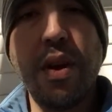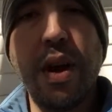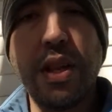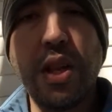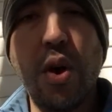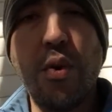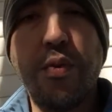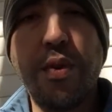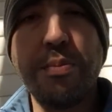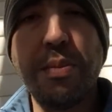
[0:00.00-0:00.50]

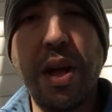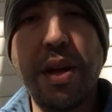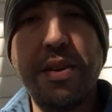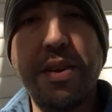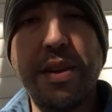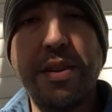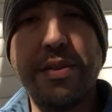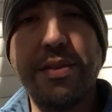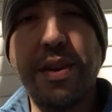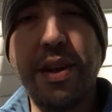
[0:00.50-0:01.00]
Hello from
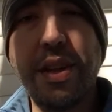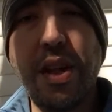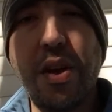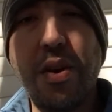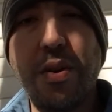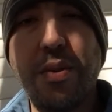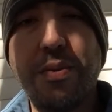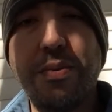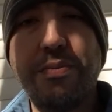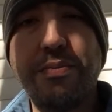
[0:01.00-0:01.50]
London.
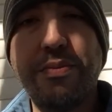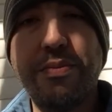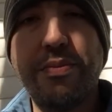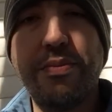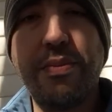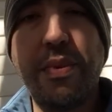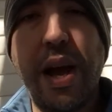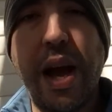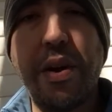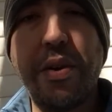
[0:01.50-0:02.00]
Hello.
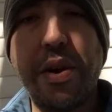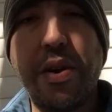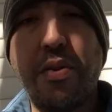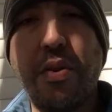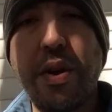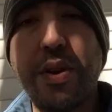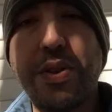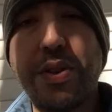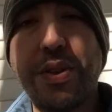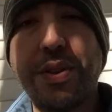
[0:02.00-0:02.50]
Howdy,
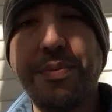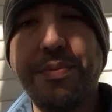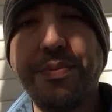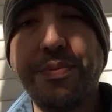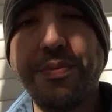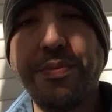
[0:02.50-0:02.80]
Chris.